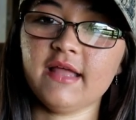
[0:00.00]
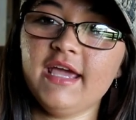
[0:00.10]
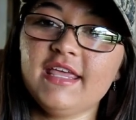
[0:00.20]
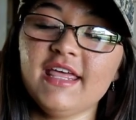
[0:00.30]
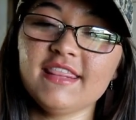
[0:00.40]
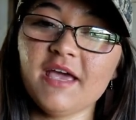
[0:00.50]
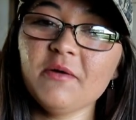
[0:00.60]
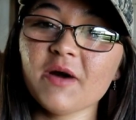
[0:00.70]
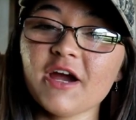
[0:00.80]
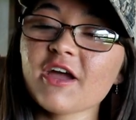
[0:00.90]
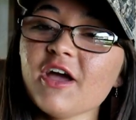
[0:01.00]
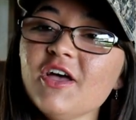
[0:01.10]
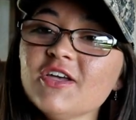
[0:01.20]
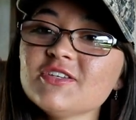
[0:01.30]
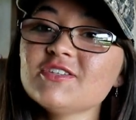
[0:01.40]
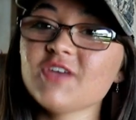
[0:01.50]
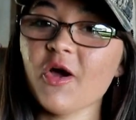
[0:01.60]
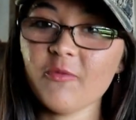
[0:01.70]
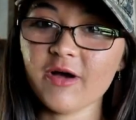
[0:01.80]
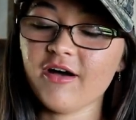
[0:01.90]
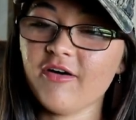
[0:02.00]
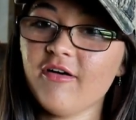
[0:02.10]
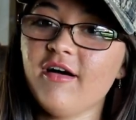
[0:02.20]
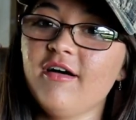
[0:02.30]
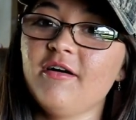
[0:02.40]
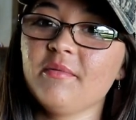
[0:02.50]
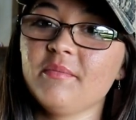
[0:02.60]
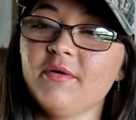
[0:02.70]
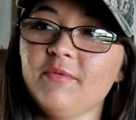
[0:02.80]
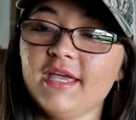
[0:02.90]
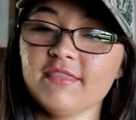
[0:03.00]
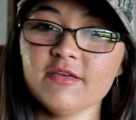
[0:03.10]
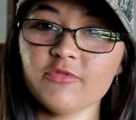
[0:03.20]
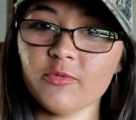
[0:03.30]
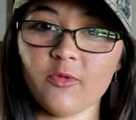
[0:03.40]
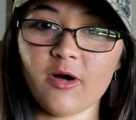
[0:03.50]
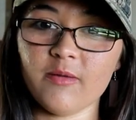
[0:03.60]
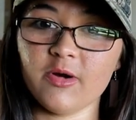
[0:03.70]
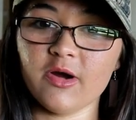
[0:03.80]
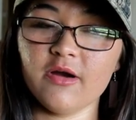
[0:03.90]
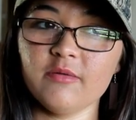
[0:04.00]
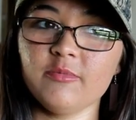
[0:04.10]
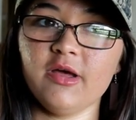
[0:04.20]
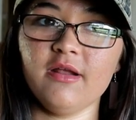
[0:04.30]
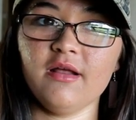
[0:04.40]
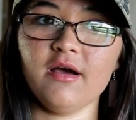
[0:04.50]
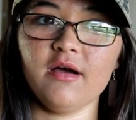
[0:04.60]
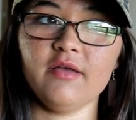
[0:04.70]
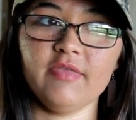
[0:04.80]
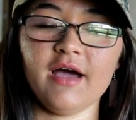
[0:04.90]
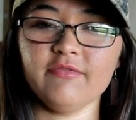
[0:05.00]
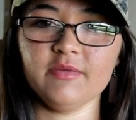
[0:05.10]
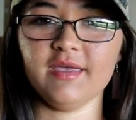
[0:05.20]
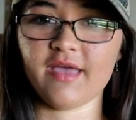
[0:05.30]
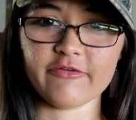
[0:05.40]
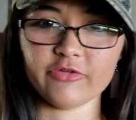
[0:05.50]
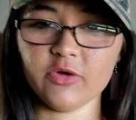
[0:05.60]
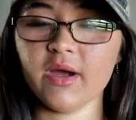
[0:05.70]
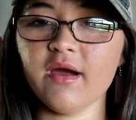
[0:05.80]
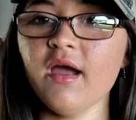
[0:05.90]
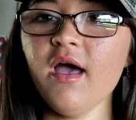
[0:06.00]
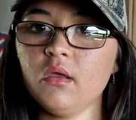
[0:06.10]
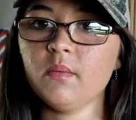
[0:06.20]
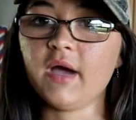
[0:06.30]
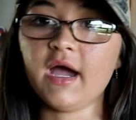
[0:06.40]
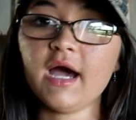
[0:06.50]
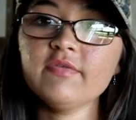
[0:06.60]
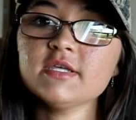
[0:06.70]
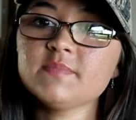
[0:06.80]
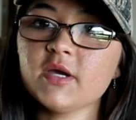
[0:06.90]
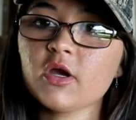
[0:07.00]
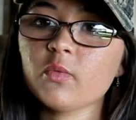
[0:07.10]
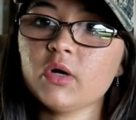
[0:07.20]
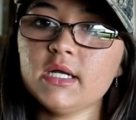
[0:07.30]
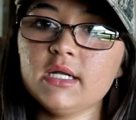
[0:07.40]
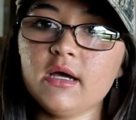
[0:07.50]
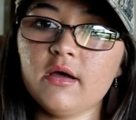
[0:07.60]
Like, they work so well. We get them from Walmart, but they have them, like, everywhere. But I have this bigger one.